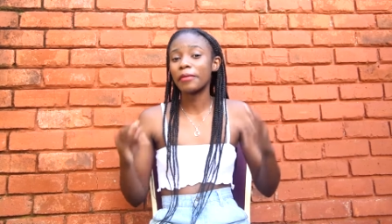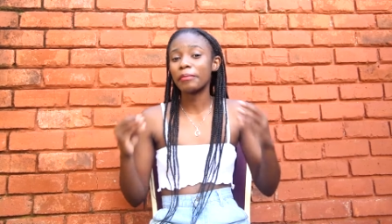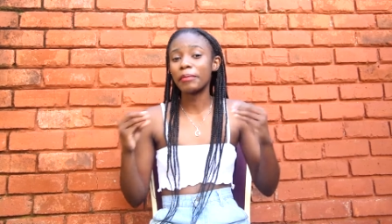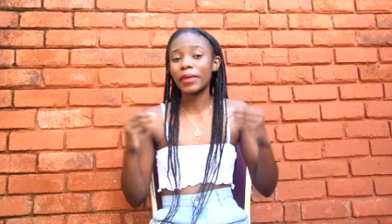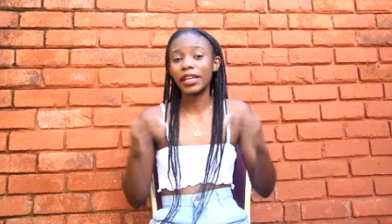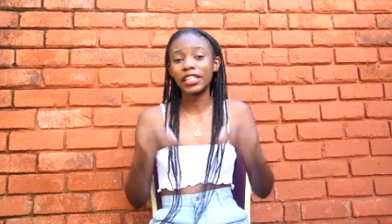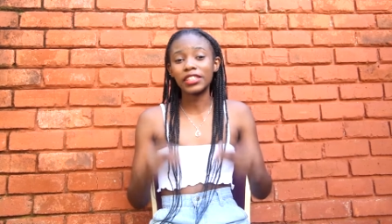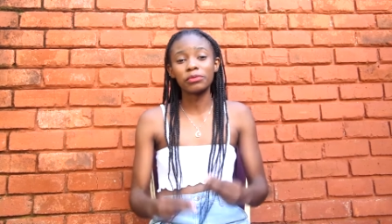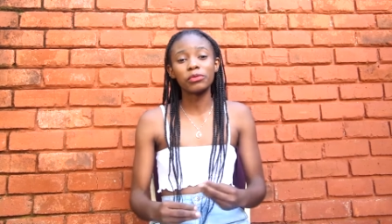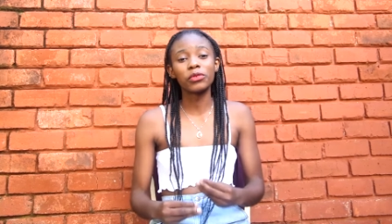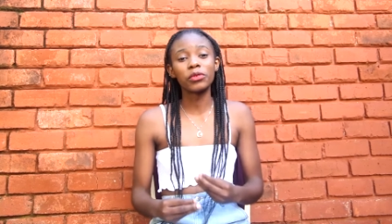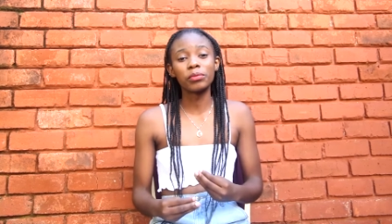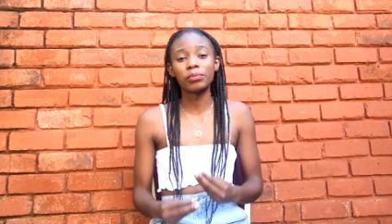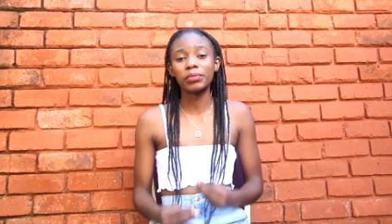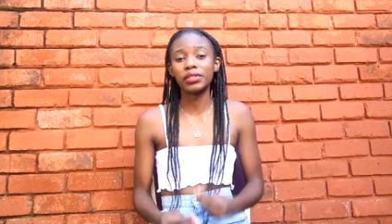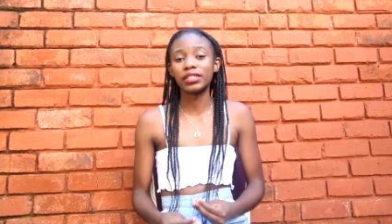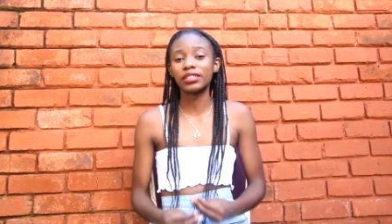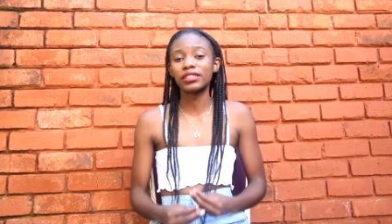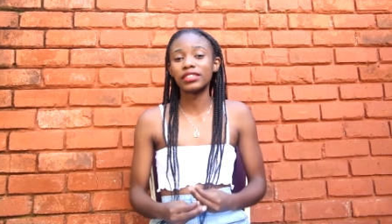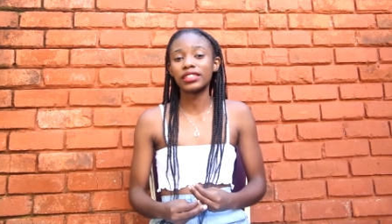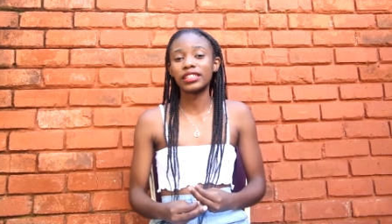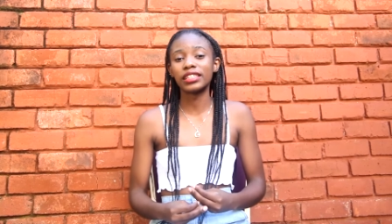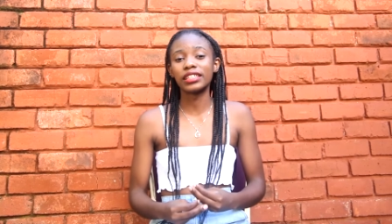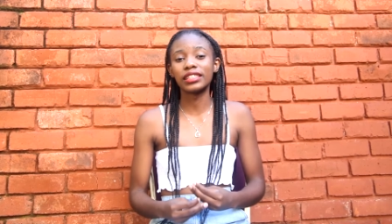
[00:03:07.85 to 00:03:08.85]
my small
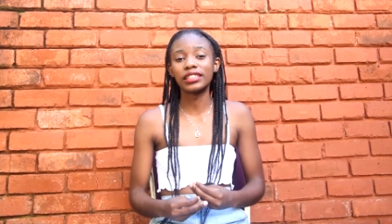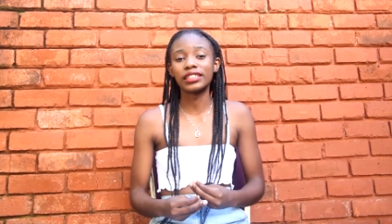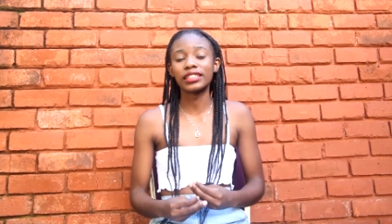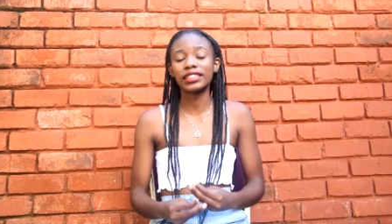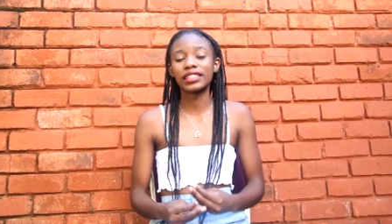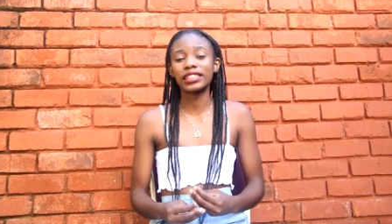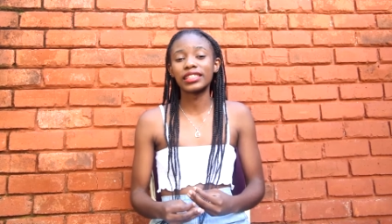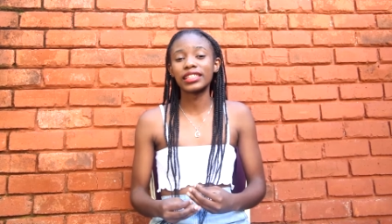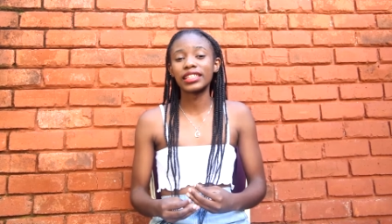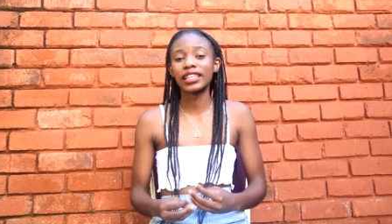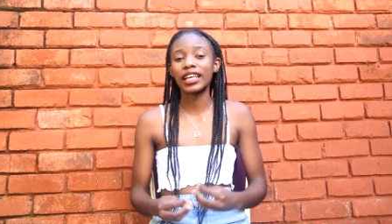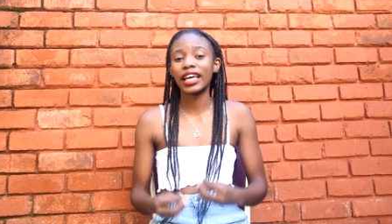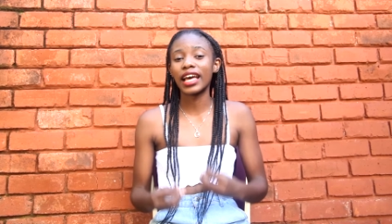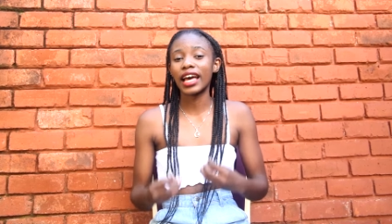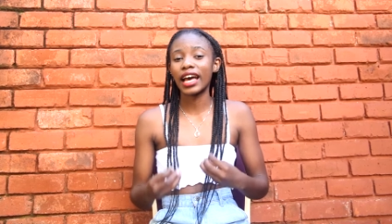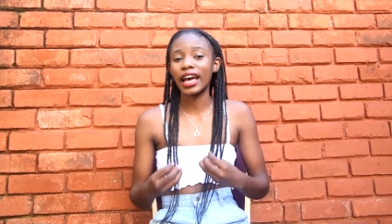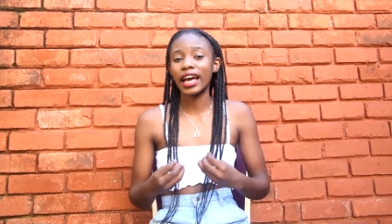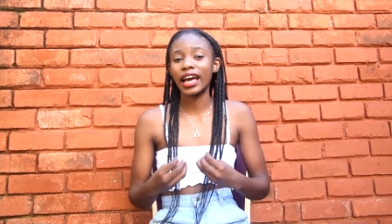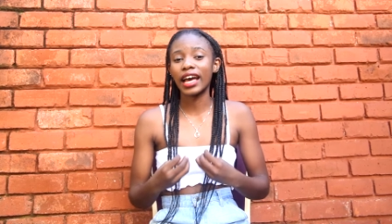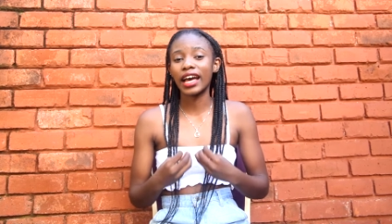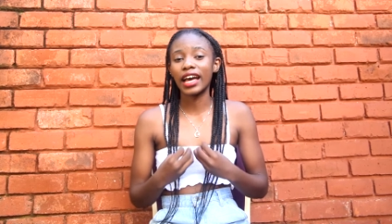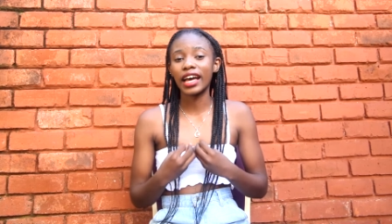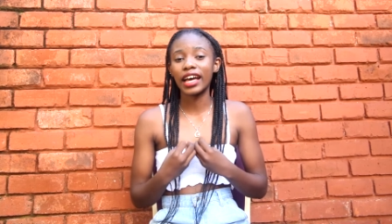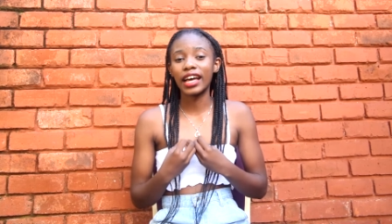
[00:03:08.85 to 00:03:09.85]
business
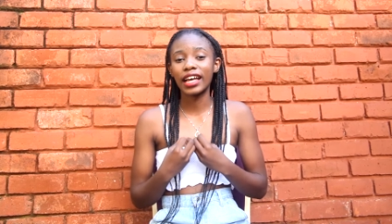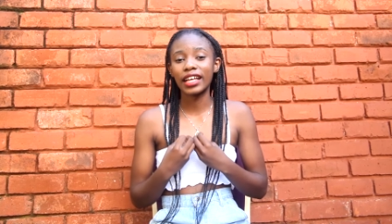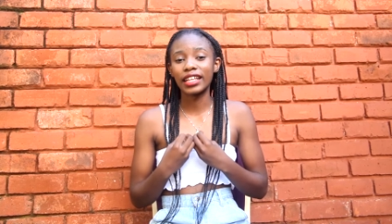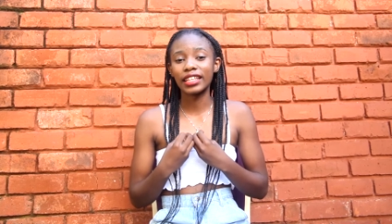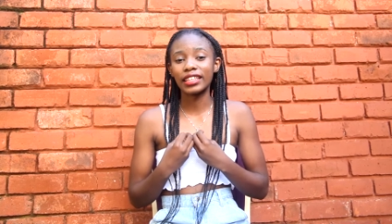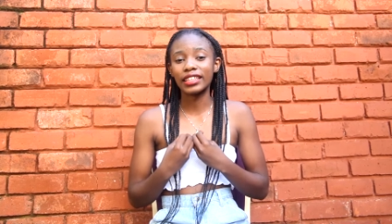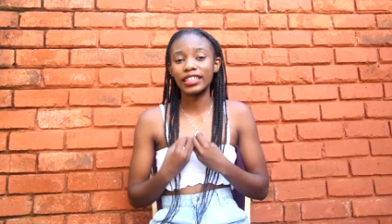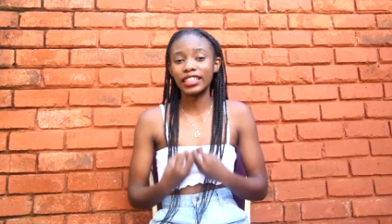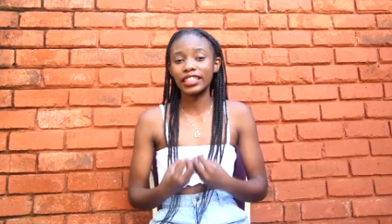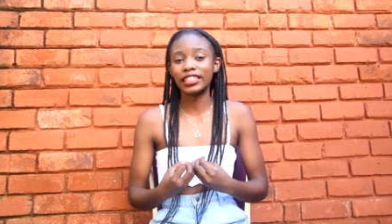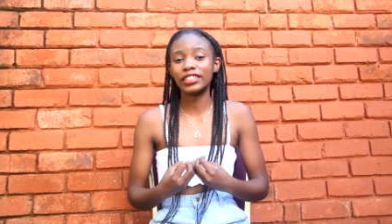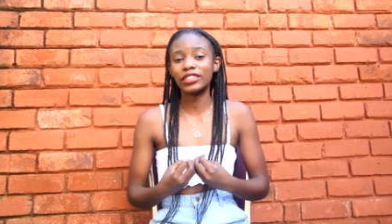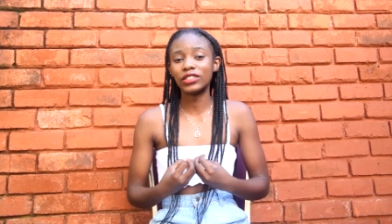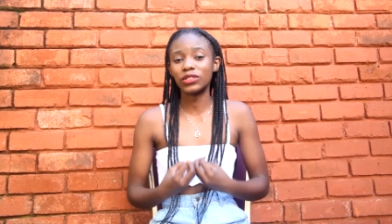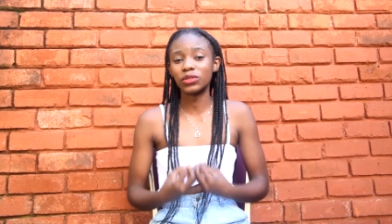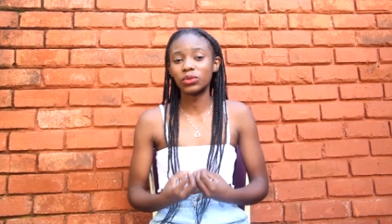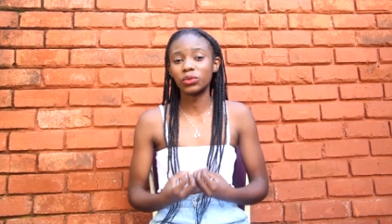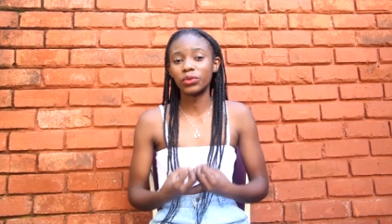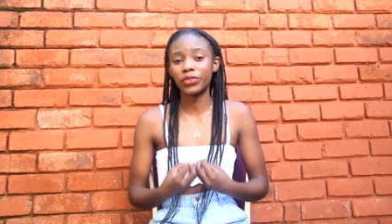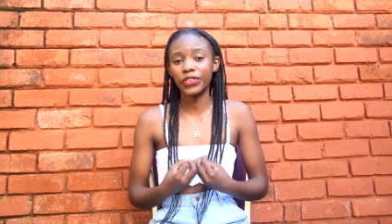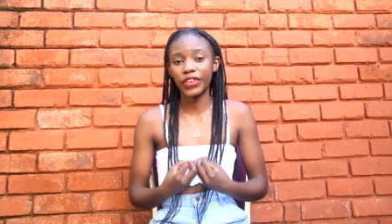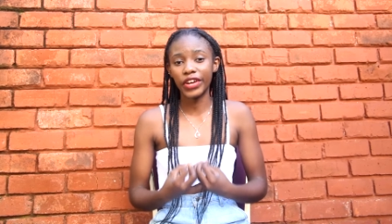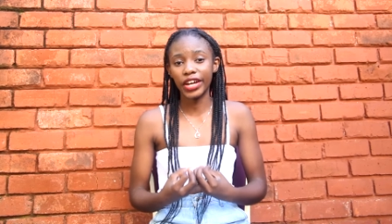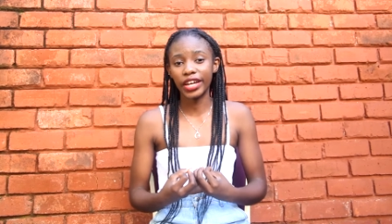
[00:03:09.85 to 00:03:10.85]
needs
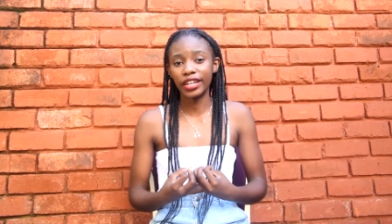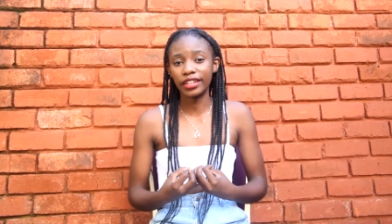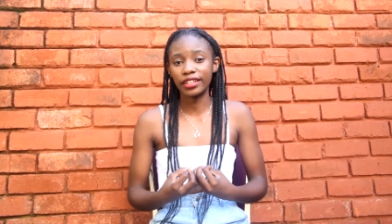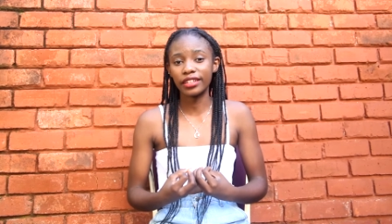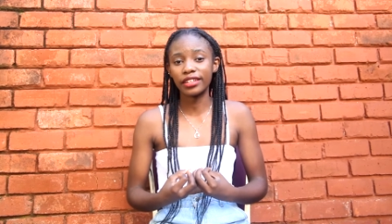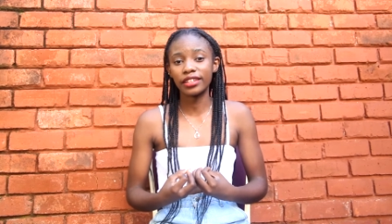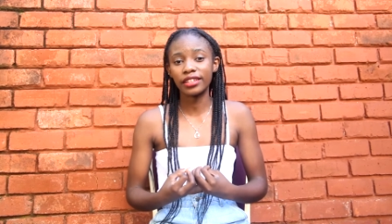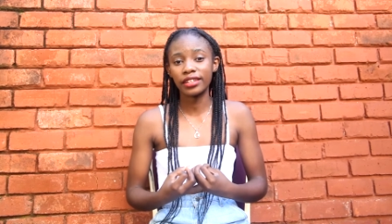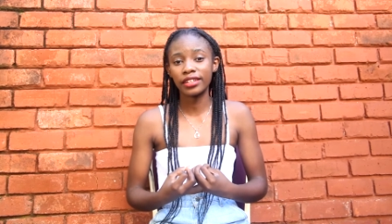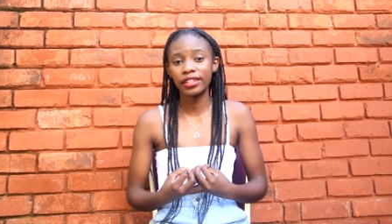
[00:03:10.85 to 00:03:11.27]
to run.